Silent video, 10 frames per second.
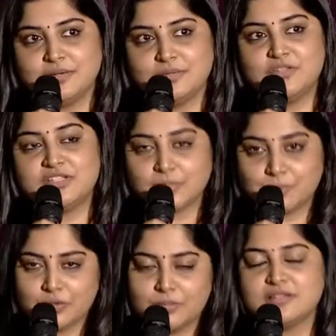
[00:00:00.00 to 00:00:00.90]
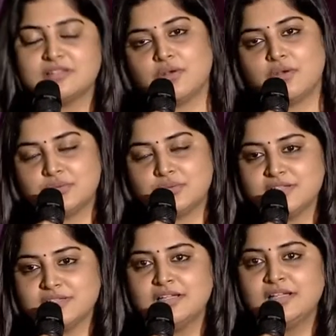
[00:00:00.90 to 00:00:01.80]
This support means a lot to
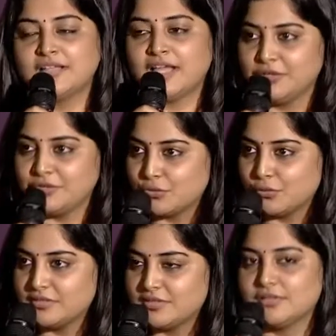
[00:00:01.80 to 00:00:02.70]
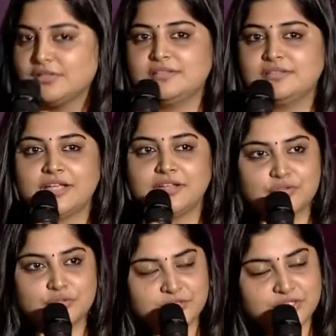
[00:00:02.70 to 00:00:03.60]
us. Thank you so much, sir. Thank you
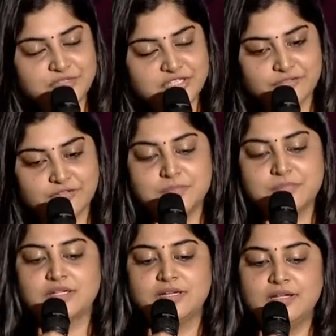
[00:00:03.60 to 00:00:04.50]
so much, Abhishek Films.